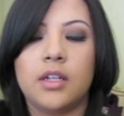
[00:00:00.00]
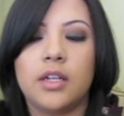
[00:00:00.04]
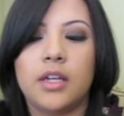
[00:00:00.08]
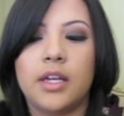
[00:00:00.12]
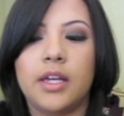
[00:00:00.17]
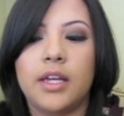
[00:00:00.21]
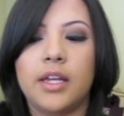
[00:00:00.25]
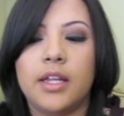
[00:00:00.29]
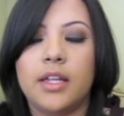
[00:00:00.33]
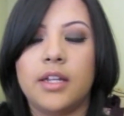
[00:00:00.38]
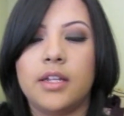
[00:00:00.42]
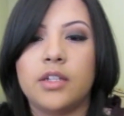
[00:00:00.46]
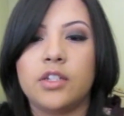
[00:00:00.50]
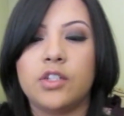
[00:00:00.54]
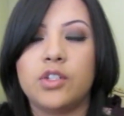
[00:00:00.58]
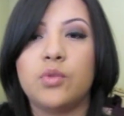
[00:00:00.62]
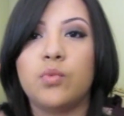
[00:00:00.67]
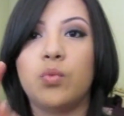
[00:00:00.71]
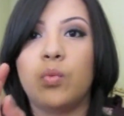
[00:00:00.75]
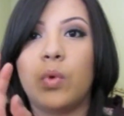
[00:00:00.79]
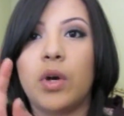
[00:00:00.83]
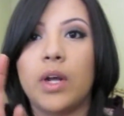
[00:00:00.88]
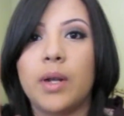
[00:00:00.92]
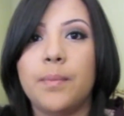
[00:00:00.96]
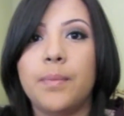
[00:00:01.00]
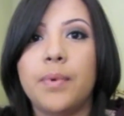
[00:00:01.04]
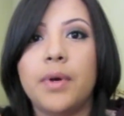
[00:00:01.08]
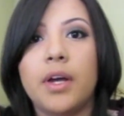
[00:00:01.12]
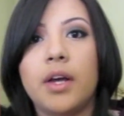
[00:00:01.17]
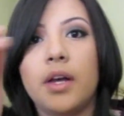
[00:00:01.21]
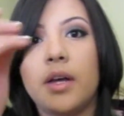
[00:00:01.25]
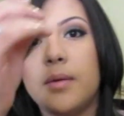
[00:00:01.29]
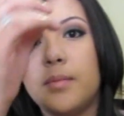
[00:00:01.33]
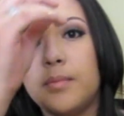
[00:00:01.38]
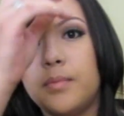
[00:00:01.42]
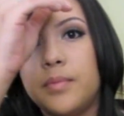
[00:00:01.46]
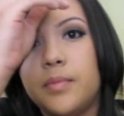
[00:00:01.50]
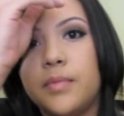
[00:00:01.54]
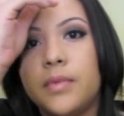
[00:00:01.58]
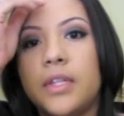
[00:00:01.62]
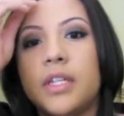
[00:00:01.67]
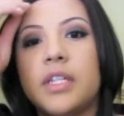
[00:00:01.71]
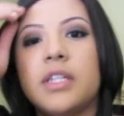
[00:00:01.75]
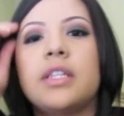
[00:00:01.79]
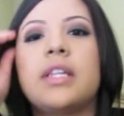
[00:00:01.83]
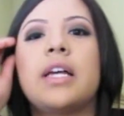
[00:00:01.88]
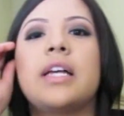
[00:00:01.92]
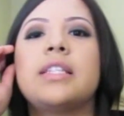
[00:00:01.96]
And one pump,
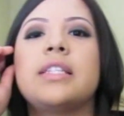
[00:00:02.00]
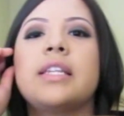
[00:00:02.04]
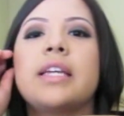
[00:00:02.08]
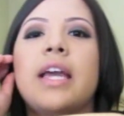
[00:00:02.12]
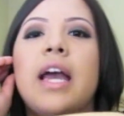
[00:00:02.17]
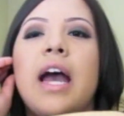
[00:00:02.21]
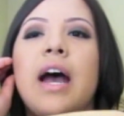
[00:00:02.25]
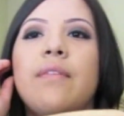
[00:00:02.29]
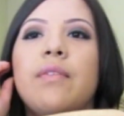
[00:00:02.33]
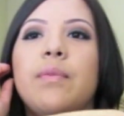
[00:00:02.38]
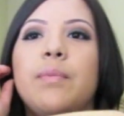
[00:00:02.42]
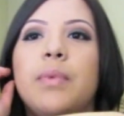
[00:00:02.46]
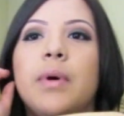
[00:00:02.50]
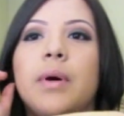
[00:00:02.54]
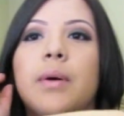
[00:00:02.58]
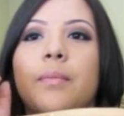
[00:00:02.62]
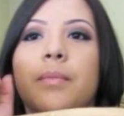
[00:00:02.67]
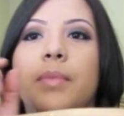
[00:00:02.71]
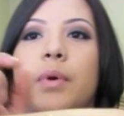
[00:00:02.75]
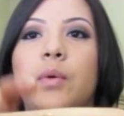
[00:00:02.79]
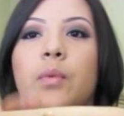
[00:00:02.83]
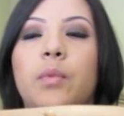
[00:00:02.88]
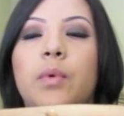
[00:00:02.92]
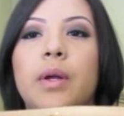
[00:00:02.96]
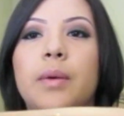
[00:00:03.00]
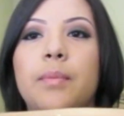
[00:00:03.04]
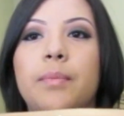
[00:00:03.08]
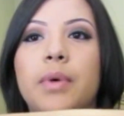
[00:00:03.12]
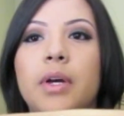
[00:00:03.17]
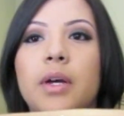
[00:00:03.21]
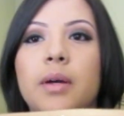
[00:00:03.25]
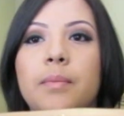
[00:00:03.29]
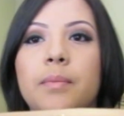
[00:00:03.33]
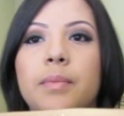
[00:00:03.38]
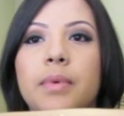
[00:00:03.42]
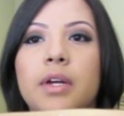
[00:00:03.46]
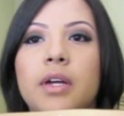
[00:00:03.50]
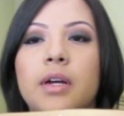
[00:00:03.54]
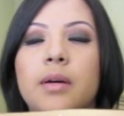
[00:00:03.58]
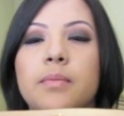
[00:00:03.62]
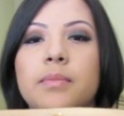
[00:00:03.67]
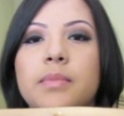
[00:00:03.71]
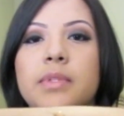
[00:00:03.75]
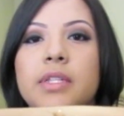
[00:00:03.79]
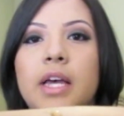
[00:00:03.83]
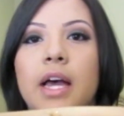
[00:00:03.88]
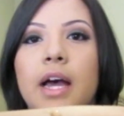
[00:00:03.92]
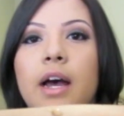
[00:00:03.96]
that's like half a pump, but one pump
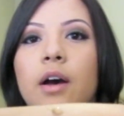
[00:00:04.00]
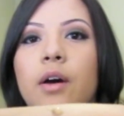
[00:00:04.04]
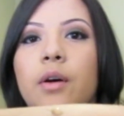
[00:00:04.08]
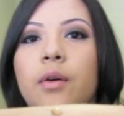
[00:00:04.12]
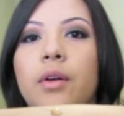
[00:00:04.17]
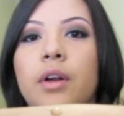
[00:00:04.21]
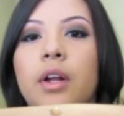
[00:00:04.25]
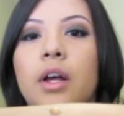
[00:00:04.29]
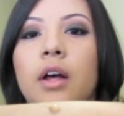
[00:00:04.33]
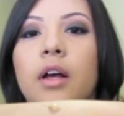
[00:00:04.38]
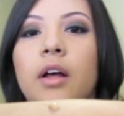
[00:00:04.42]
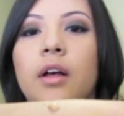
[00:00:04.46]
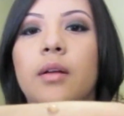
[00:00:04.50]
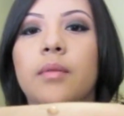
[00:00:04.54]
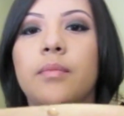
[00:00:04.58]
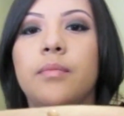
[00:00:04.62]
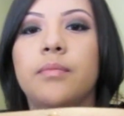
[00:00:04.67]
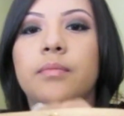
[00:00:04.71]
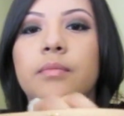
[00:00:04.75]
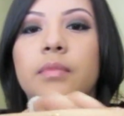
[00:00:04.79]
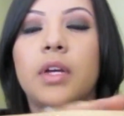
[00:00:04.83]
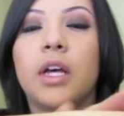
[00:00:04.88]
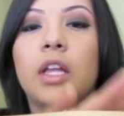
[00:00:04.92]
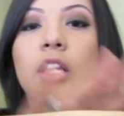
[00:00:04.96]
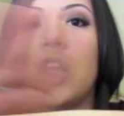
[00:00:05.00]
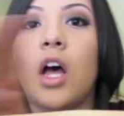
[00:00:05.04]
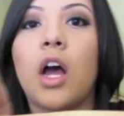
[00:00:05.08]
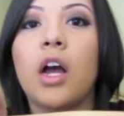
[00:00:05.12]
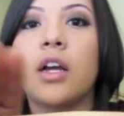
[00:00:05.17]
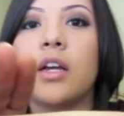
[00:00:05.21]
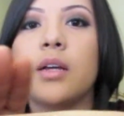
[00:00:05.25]
comes out, a lot